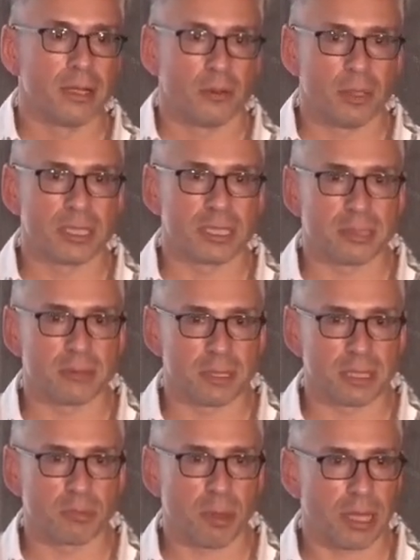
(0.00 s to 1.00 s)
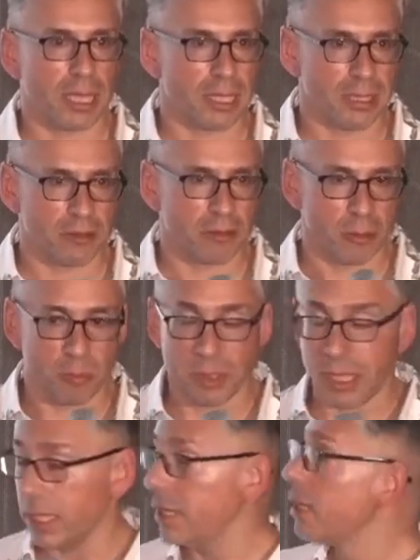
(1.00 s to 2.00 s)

which is just probably in this room me